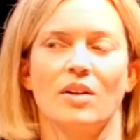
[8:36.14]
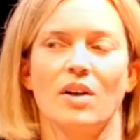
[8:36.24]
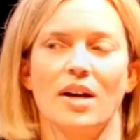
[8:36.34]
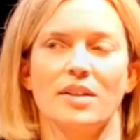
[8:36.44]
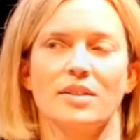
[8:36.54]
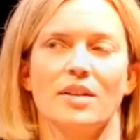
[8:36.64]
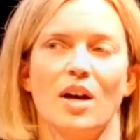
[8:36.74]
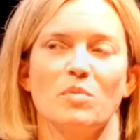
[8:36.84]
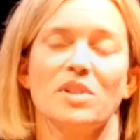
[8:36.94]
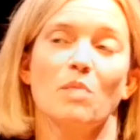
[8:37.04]
caused
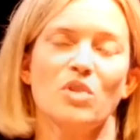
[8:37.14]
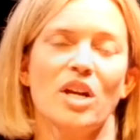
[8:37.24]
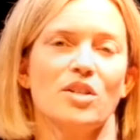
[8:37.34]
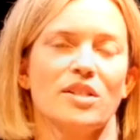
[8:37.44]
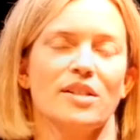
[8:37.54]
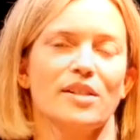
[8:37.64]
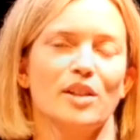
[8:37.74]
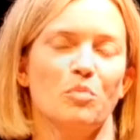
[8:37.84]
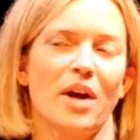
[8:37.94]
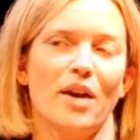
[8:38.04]
some changes in the
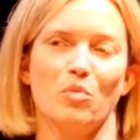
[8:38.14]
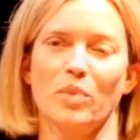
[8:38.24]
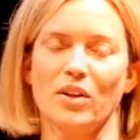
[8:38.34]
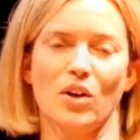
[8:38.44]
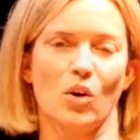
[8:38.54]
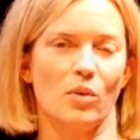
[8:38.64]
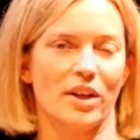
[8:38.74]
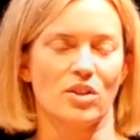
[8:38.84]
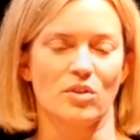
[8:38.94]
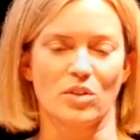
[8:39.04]
sleep pattern, but no
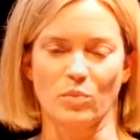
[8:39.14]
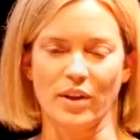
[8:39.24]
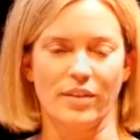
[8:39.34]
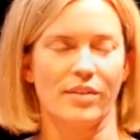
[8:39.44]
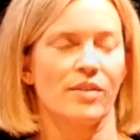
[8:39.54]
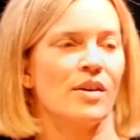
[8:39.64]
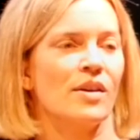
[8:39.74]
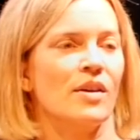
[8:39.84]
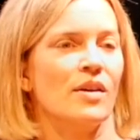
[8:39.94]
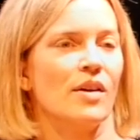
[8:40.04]
issues with
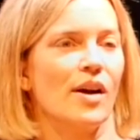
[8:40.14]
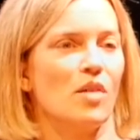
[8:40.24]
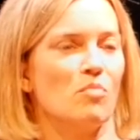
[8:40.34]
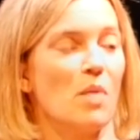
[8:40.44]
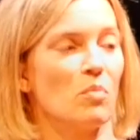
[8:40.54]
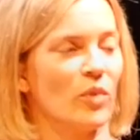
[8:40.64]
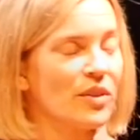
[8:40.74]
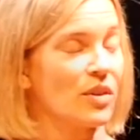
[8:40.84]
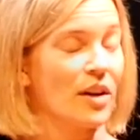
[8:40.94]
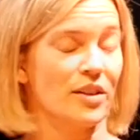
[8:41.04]

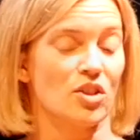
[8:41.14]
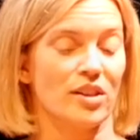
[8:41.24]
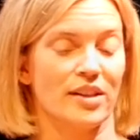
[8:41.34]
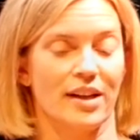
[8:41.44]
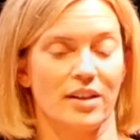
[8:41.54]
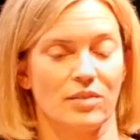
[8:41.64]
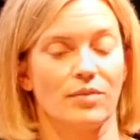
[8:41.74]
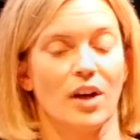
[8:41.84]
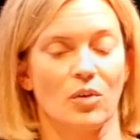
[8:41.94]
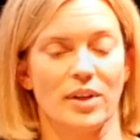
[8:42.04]
cognition the
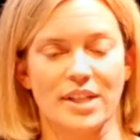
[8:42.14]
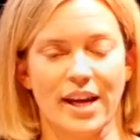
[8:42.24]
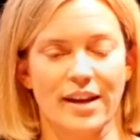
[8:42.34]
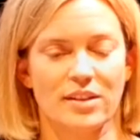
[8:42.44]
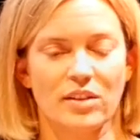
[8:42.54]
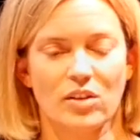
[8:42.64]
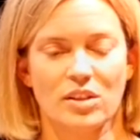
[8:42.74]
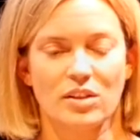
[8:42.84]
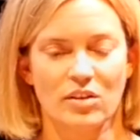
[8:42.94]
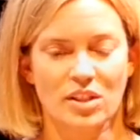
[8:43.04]
following day. So
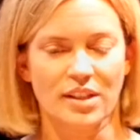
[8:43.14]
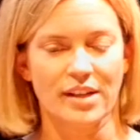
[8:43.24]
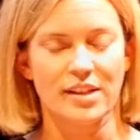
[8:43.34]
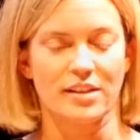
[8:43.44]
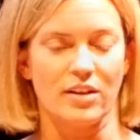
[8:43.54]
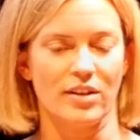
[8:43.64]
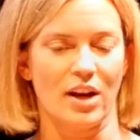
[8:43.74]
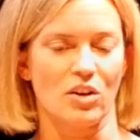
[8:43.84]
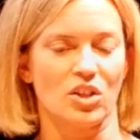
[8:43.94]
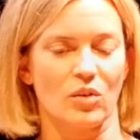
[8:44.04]
there's studies that are
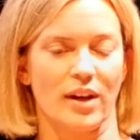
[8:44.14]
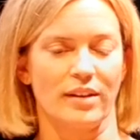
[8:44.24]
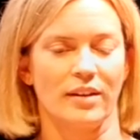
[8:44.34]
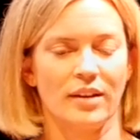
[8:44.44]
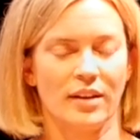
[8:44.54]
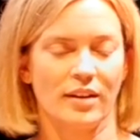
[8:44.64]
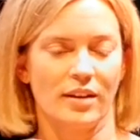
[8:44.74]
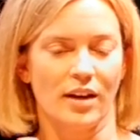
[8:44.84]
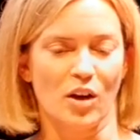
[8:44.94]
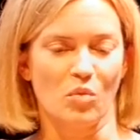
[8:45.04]
now showing
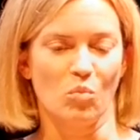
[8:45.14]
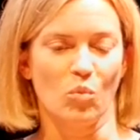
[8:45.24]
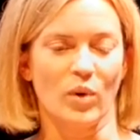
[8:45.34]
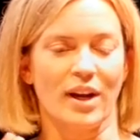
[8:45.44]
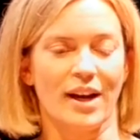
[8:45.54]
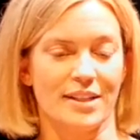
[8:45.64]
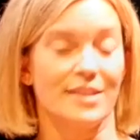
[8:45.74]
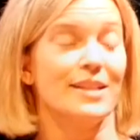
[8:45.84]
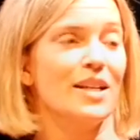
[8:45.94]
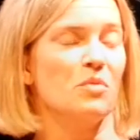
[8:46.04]
what
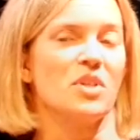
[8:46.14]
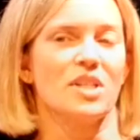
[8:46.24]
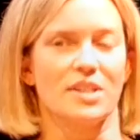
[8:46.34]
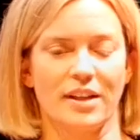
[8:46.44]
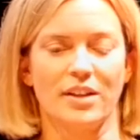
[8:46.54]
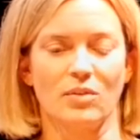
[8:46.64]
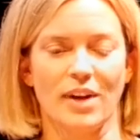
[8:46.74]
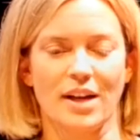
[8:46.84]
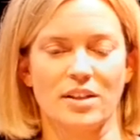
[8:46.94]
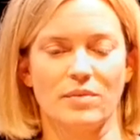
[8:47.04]
I see, which is that
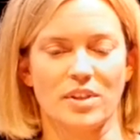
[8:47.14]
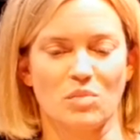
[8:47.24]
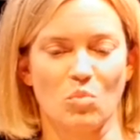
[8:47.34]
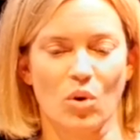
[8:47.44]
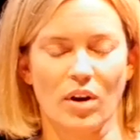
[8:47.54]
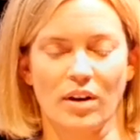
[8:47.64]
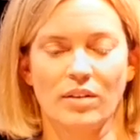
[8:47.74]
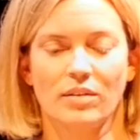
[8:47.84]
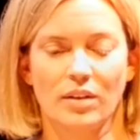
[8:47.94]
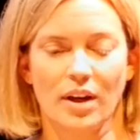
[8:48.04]
interactive is more
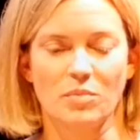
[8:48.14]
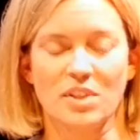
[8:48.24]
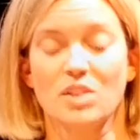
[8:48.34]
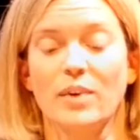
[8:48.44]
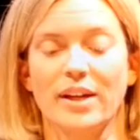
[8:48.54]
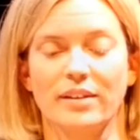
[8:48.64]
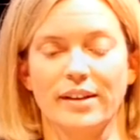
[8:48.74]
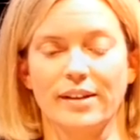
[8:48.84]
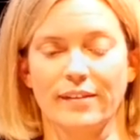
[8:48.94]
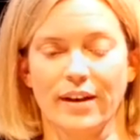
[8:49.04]

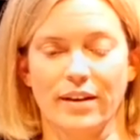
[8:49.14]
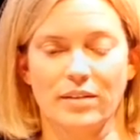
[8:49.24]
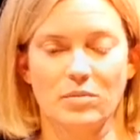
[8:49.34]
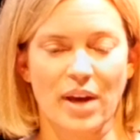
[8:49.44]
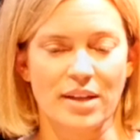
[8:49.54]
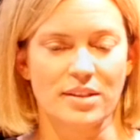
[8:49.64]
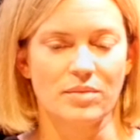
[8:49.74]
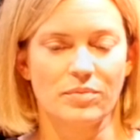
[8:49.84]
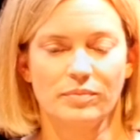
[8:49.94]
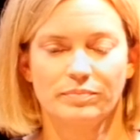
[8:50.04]
dysregulating than
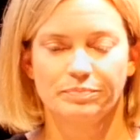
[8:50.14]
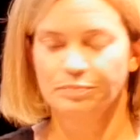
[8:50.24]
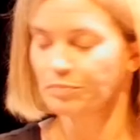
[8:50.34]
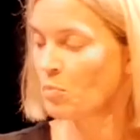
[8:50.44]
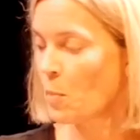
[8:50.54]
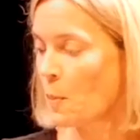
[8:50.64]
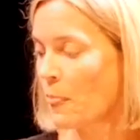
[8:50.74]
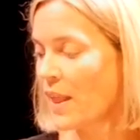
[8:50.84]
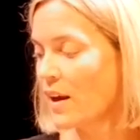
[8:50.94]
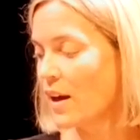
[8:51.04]
passive.
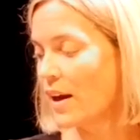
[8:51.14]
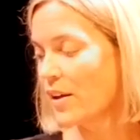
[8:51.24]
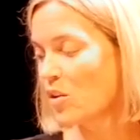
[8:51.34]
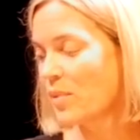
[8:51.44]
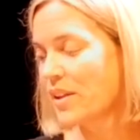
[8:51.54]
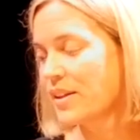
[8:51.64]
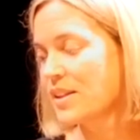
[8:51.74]
Another myth